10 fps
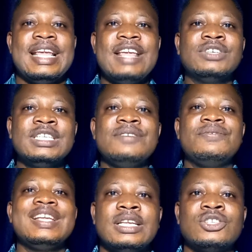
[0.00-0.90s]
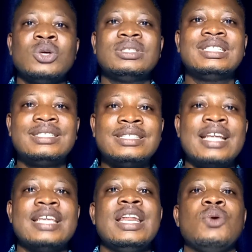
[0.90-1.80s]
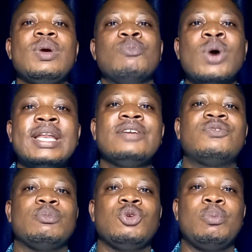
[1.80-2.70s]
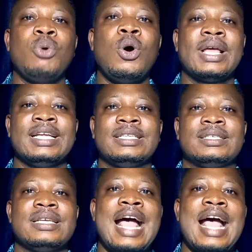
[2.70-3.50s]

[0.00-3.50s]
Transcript: even if it's not taking away money from your pocket